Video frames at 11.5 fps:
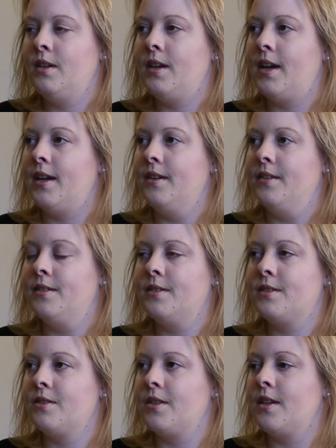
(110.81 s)
And
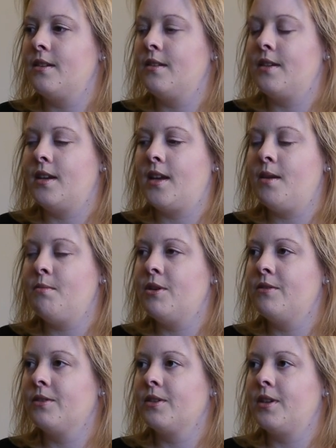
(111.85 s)
so they came
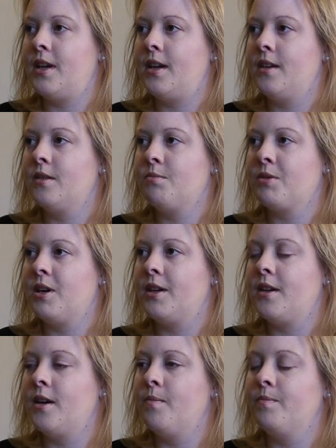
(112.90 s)
over and
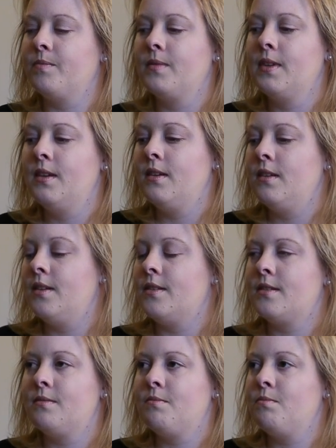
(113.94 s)
brought
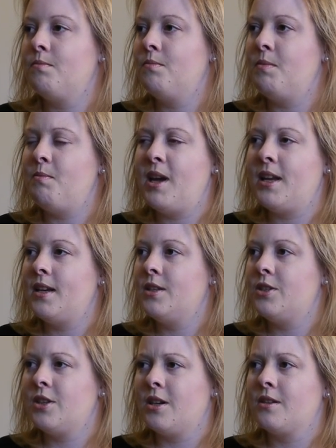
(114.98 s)
it's mayonnaise
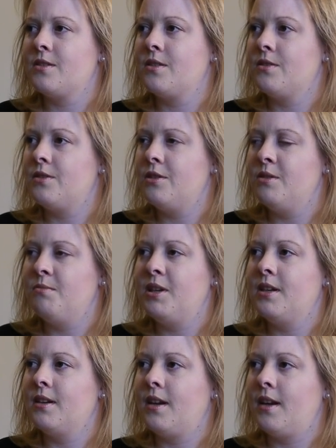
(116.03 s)
jars and
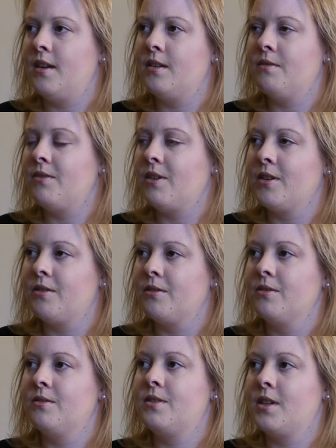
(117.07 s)
tubing and very
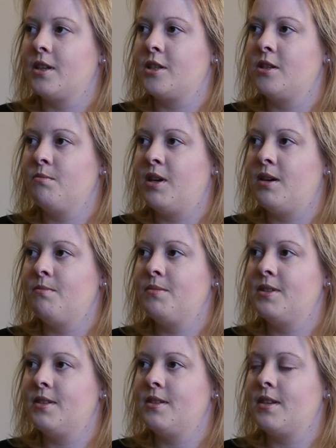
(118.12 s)
crude suction
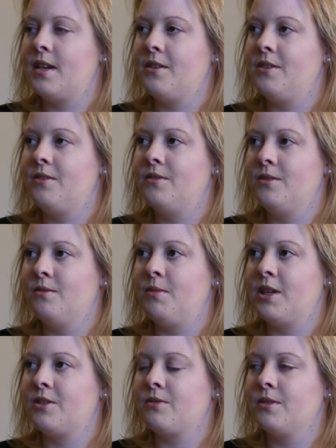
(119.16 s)
pumps is how you do
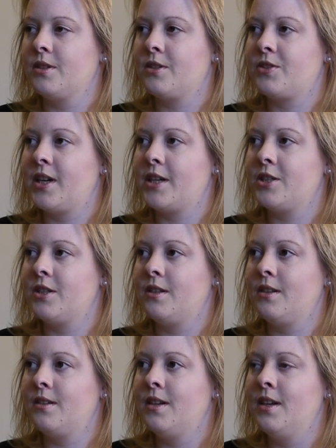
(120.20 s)
menstrual extraction.
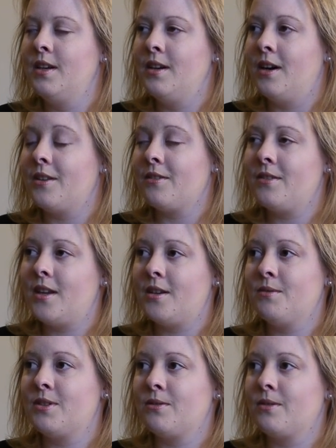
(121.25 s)
And other than that, it
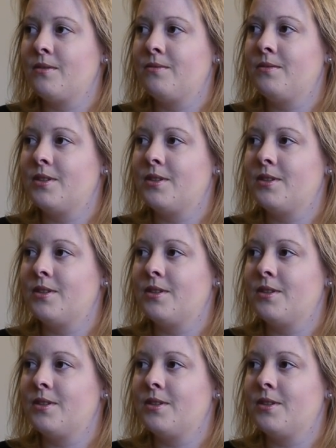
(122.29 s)
was sort of